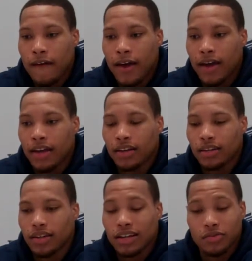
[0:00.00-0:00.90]
and
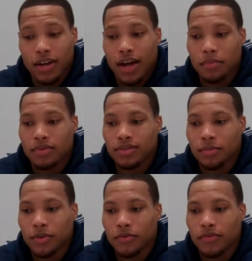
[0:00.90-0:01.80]
that's what happens. I
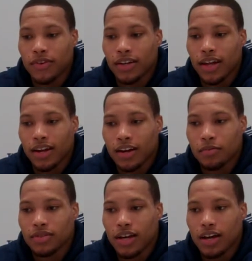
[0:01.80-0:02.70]
mean, we've done that a couple
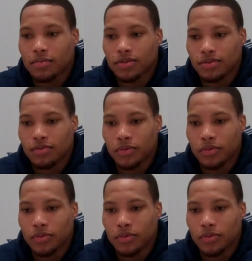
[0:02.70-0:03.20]
of times.